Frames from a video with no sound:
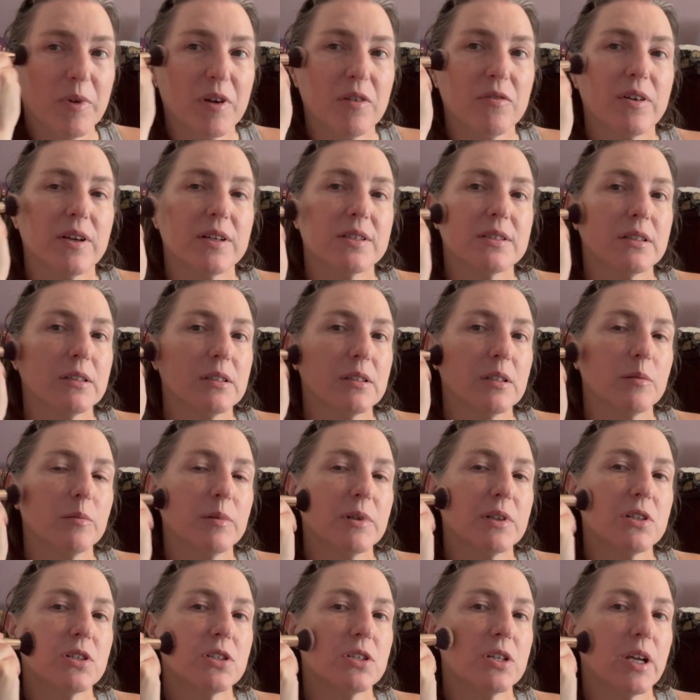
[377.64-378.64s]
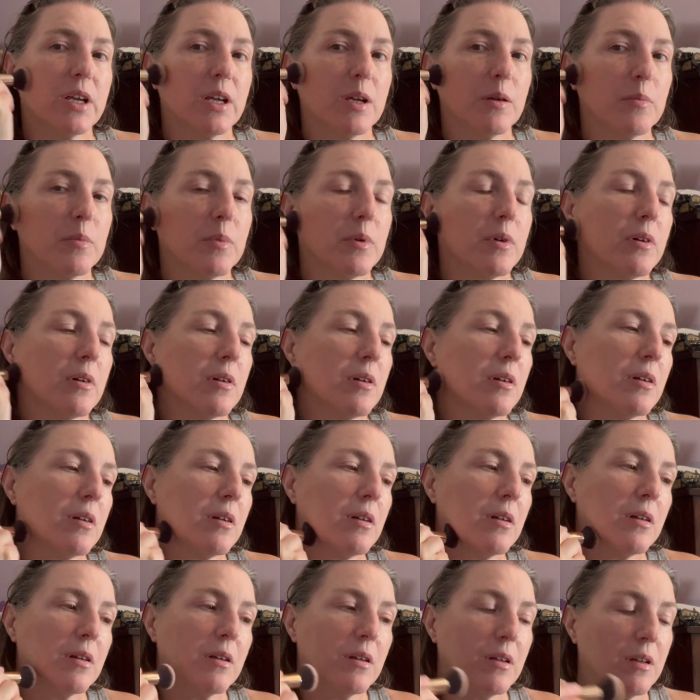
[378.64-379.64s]
face a little bit of shape,
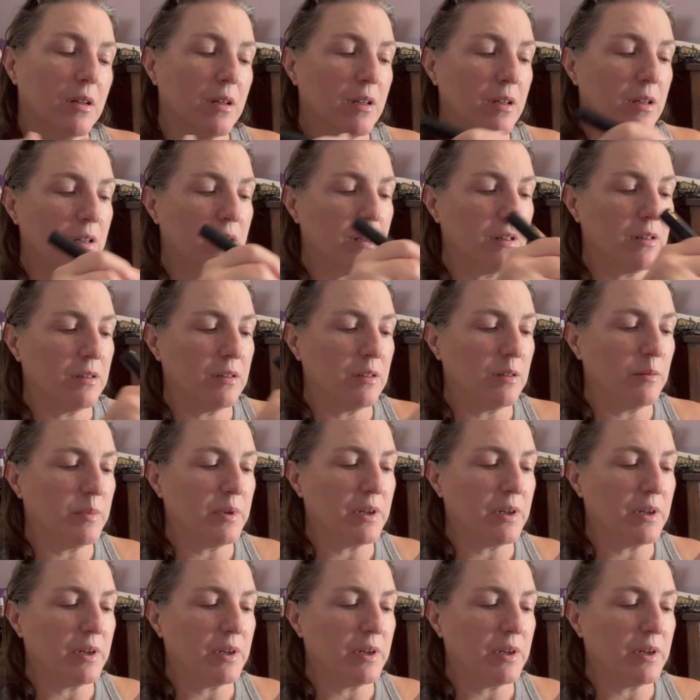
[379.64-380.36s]
a little bit